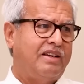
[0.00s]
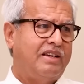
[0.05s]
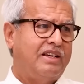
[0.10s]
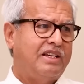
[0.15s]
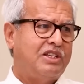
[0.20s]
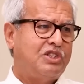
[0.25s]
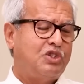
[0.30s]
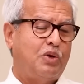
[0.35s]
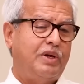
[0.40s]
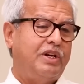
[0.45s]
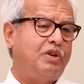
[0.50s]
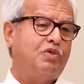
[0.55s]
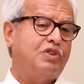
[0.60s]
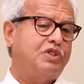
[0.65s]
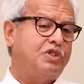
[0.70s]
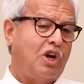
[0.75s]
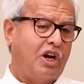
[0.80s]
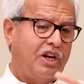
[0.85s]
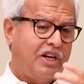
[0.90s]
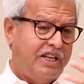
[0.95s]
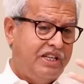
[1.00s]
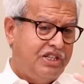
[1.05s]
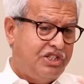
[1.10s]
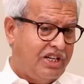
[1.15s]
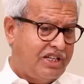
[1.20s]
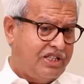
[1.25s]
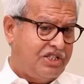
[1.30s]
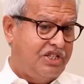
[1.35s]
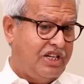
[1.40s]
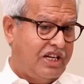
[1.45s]
So it was not in
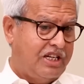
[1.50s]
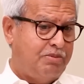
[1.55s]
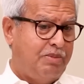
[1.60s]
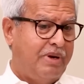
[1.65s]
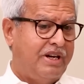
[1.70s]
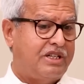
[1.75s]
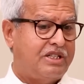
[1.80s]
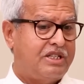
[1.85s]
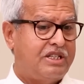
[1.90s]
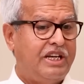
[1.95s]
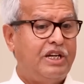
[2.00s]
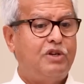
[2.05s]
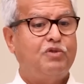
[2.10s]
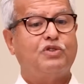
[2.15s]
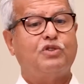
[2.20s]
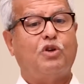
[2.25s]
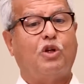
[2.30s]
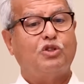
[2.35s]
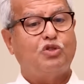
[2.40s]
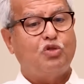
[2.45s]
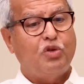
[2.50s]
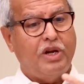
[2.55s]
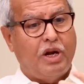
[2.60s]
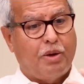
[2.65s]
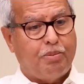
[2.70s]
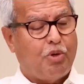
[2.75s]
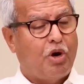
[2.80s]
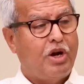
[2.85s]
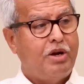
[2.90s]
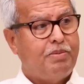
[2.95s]
just judgments, it was also in
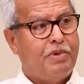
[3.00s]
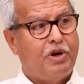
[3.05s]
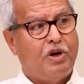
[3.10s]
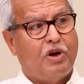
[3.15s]
appointment